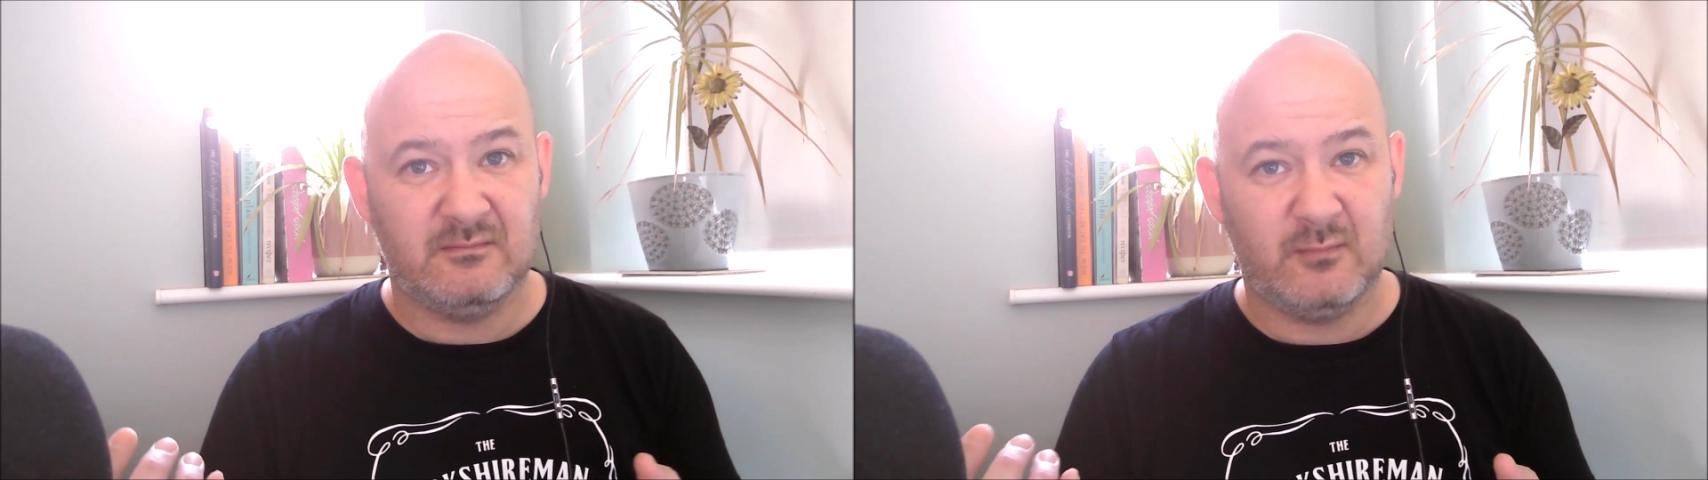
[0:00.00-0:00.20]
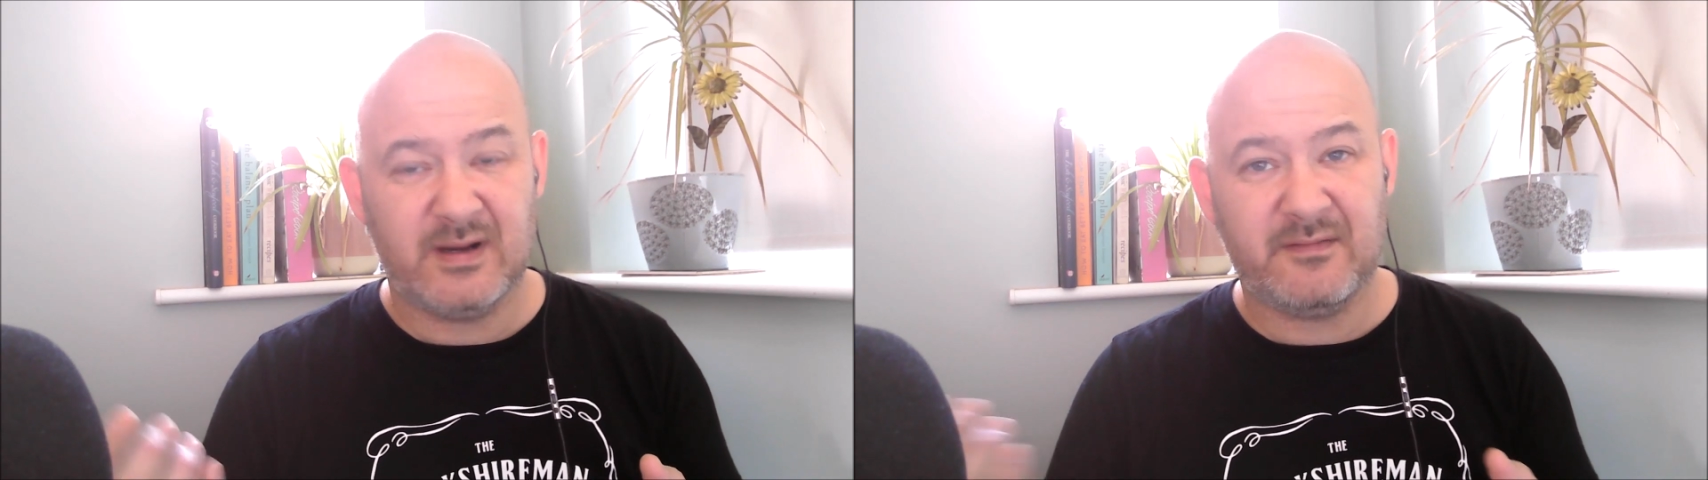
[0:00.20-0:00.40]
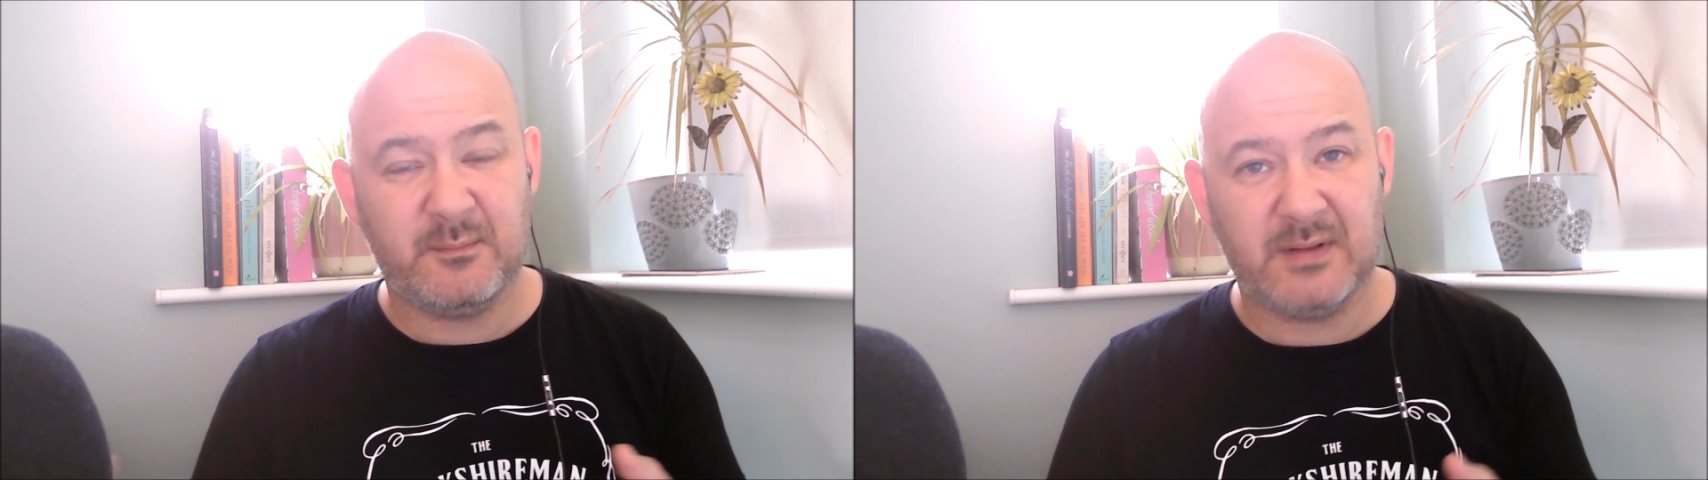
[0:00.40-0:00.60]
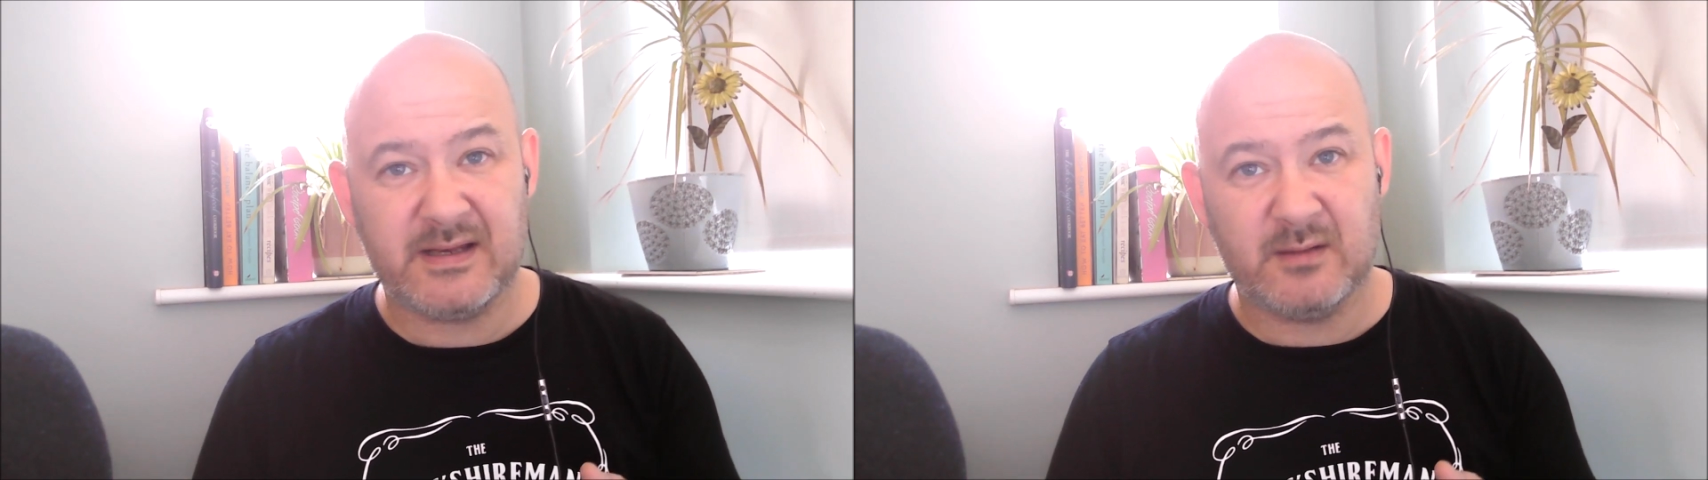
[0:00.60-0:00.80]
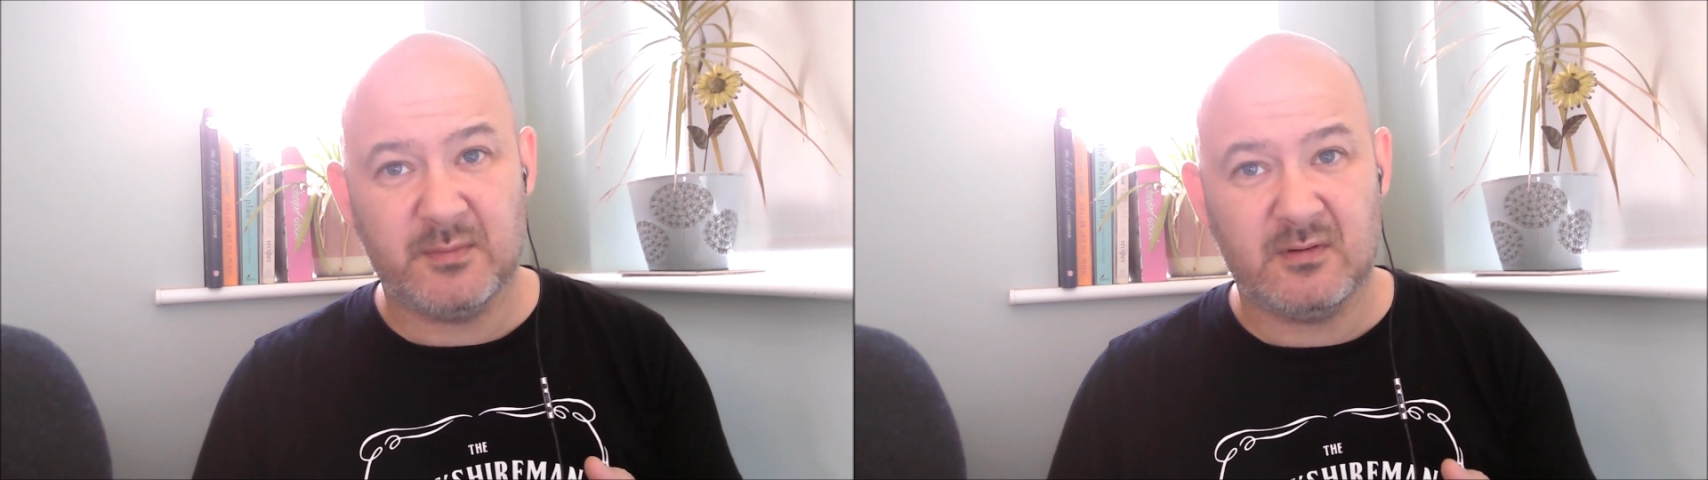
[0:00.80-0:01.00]
But having
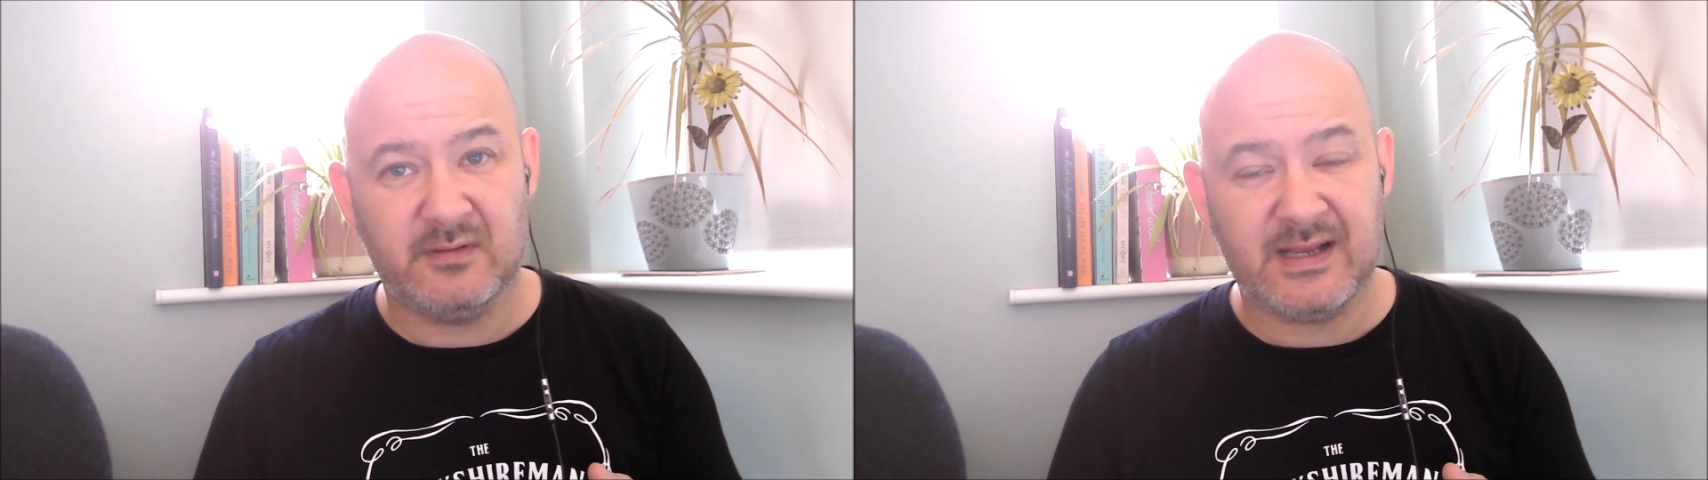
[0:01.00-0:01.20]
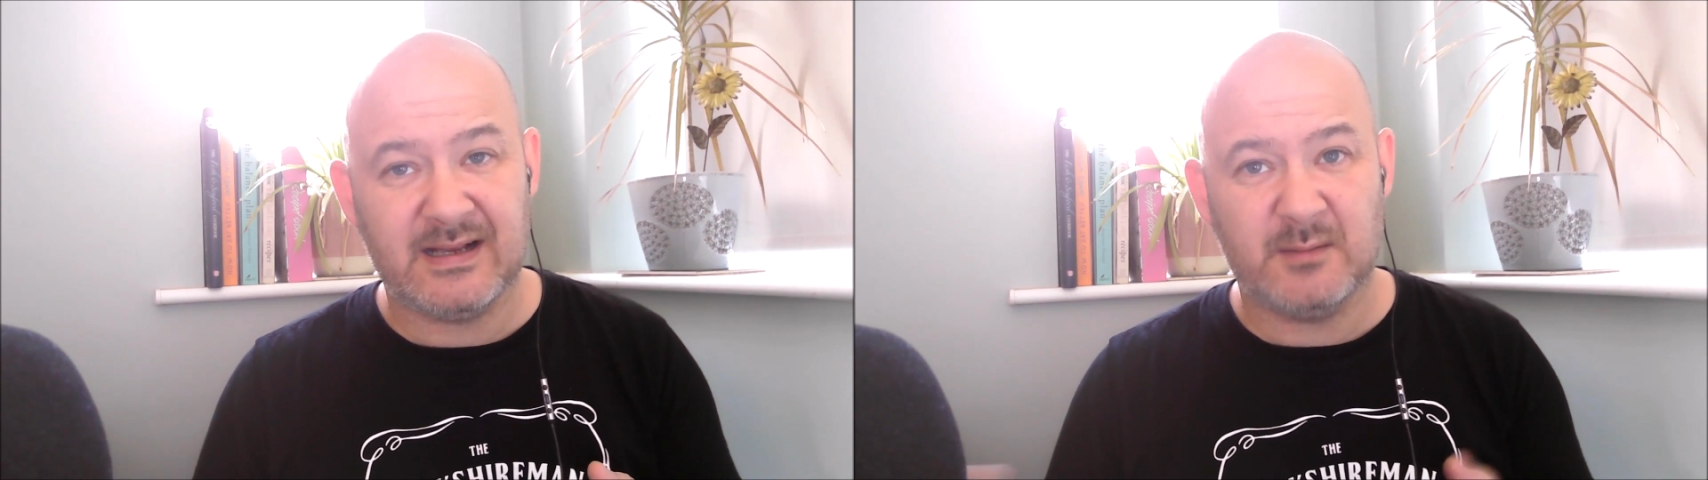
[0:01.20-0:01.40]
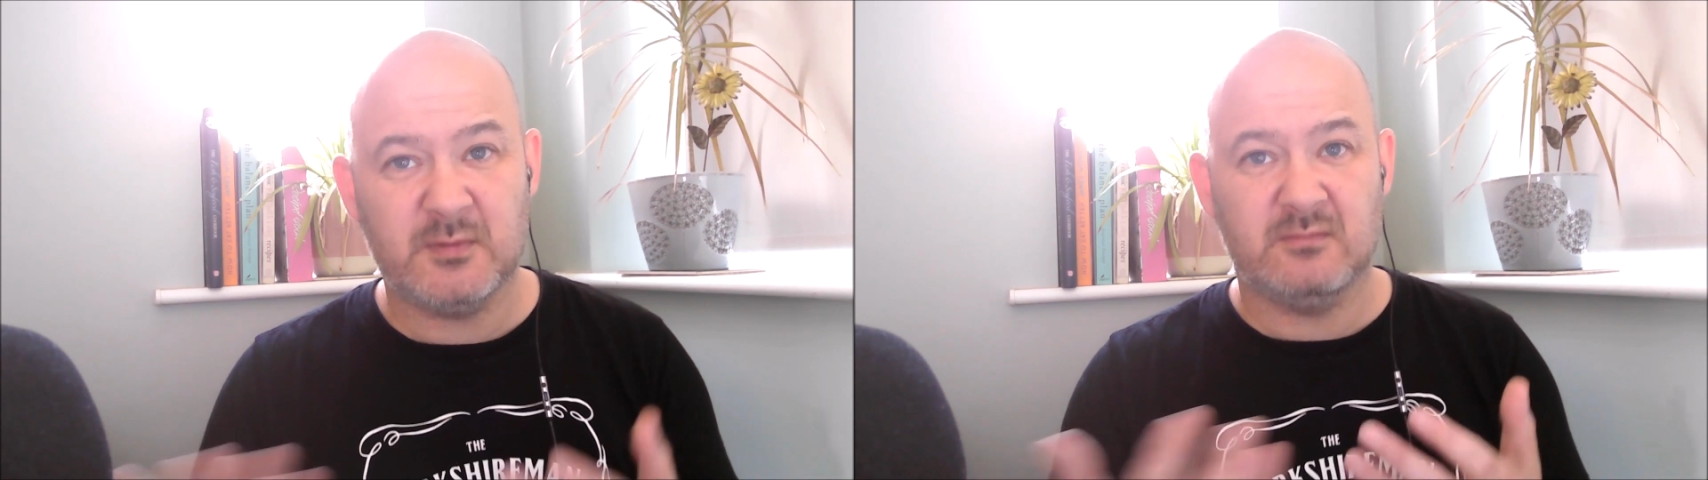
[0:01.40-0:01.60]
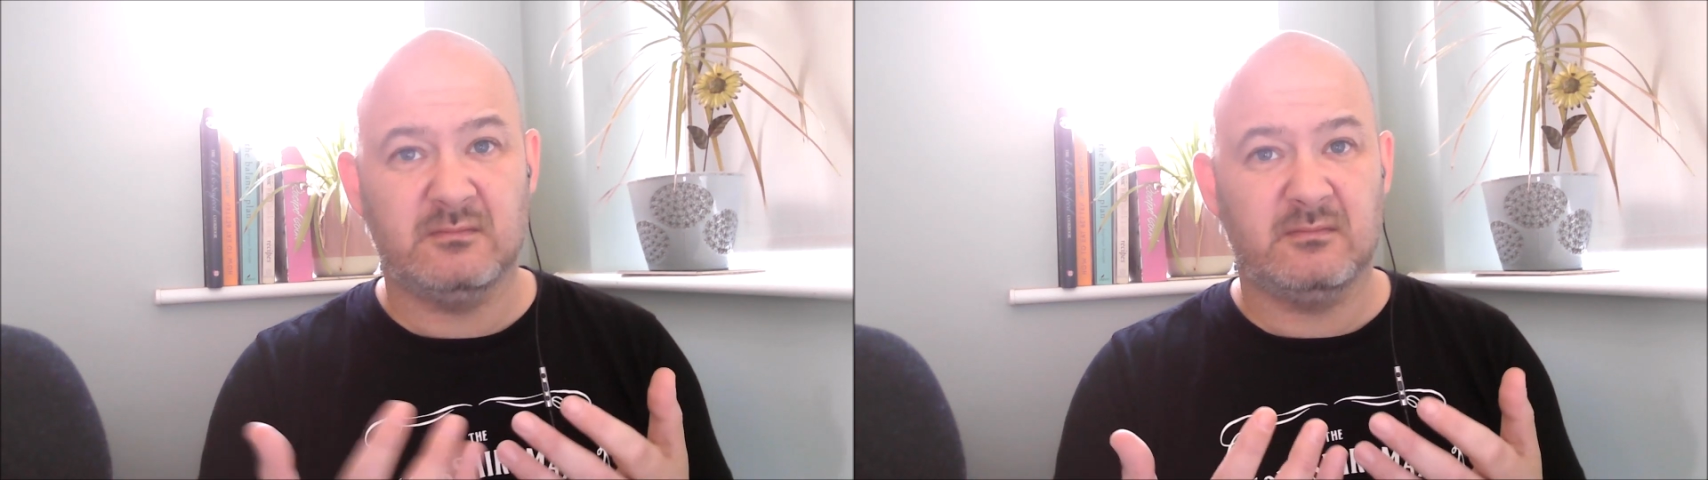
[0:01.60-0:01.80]
plenty of ball now, but